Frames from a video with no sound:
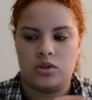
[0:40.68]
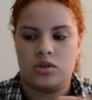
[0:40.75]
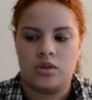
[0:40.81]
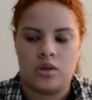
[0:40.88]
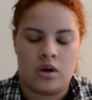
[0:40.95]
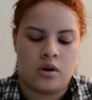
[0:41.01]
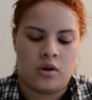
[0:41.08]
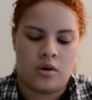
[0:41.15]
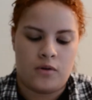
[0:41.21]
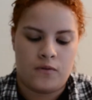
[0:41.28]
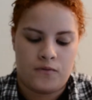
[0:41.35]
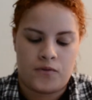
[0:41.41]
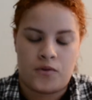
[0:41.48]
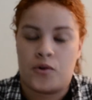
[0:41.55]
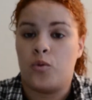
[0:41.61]
So
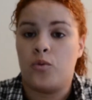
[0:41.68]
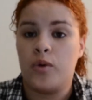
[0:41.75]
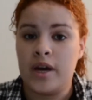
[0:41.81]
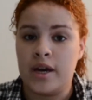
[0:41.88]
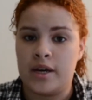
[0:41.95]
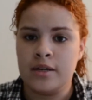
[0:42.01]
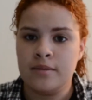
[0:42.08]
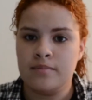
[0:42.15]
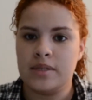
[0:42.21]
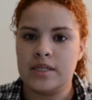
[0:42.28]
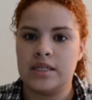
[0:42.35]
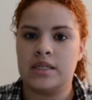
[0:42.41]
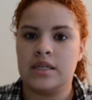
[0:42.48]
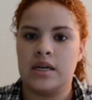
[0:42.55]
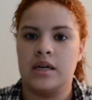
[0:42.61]
for
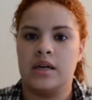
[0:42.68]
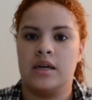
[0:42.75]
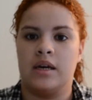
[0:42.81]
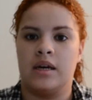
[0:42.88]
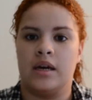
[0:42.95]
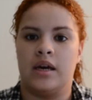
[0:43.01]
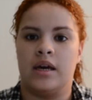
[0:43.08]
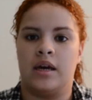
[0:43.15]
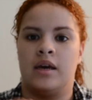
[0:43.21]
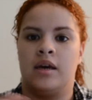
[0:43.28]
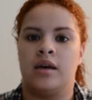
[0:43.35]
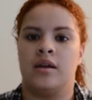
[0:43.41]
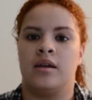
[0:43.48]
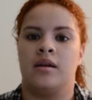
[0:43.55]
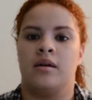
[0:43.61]
whips
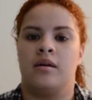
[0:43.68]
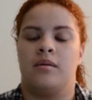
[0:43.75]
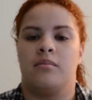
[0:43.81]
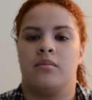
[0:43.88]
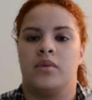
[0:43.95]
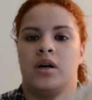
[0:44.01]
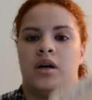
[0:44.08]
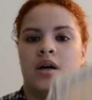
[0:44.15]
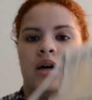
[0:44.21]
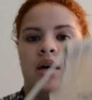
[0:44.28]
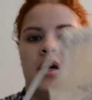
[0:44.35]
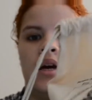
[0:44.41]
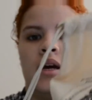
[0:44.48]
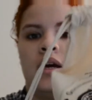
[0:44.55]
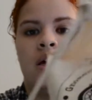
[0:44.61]
in
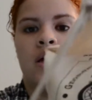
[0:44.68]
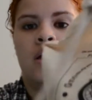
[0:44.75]
my